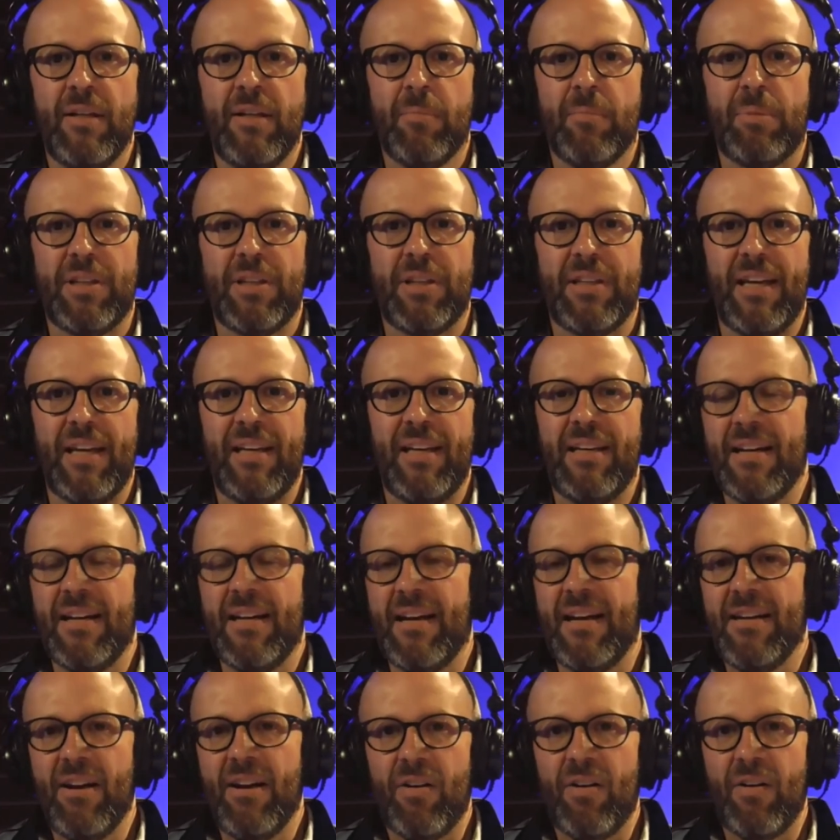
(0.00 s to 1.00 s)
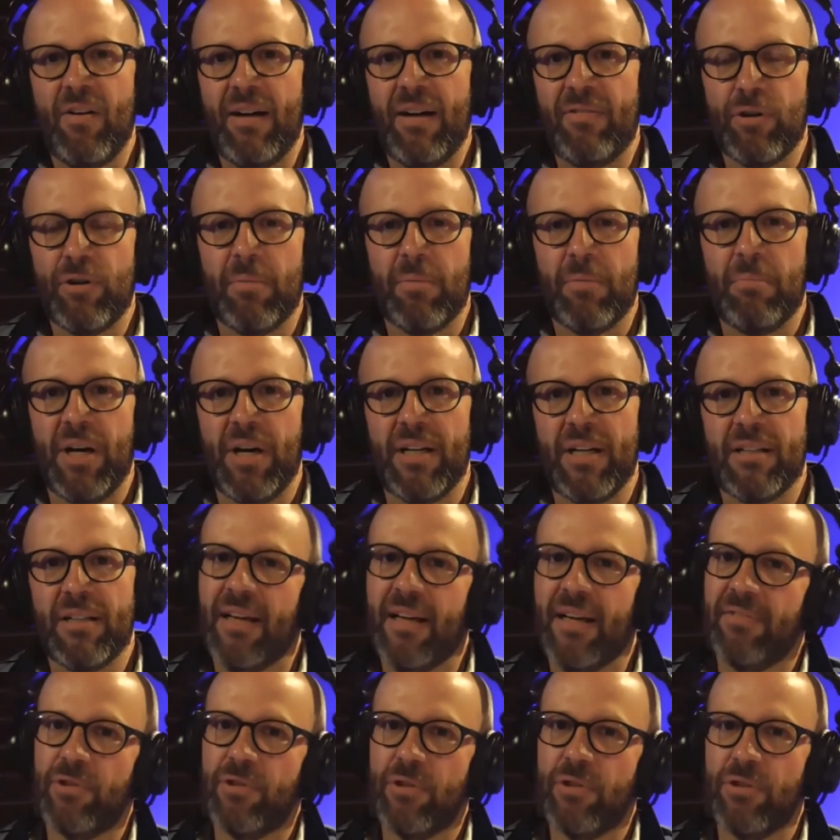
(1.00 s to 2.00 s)
but then, you know, after a month,
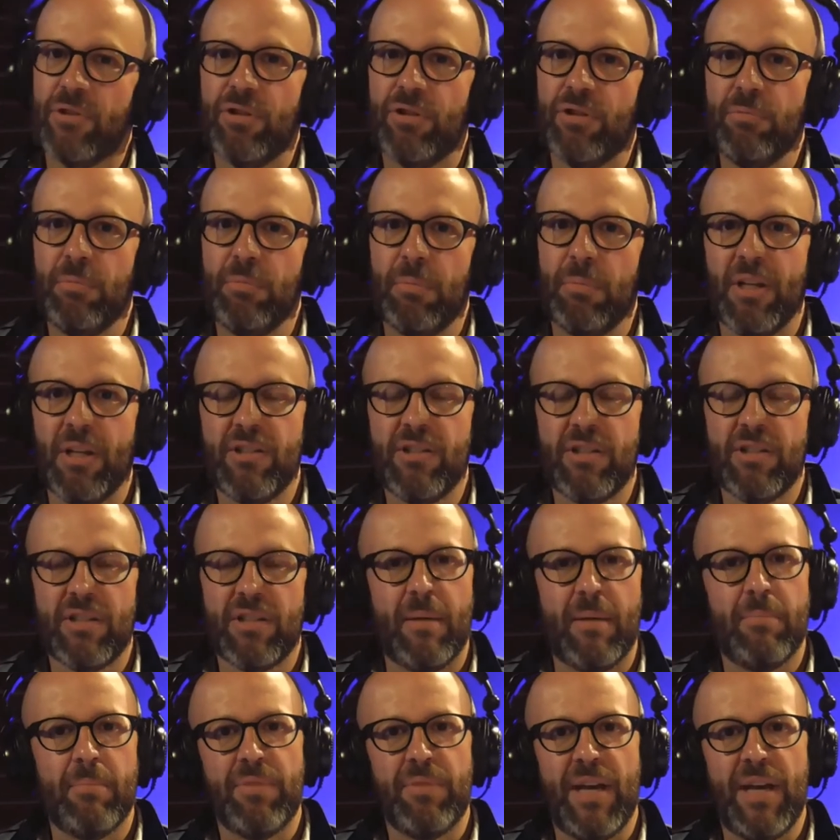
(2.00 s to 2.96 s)
after 2 months that